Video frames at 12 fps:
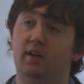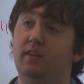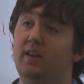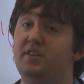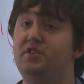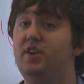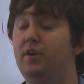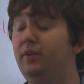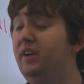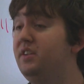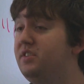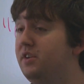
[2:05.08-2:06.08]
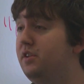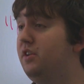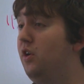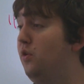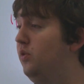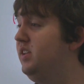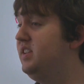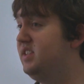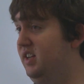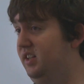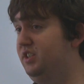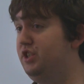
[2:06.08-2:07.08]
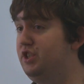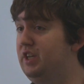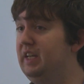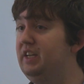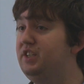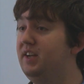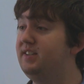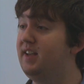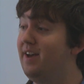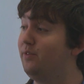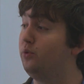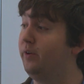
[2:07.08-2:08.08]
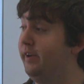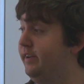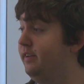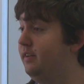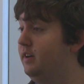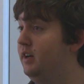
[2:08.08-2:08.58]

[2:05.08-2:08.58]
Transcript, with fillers: That's generally considered the only intelligent thing Nietzsche's ever written.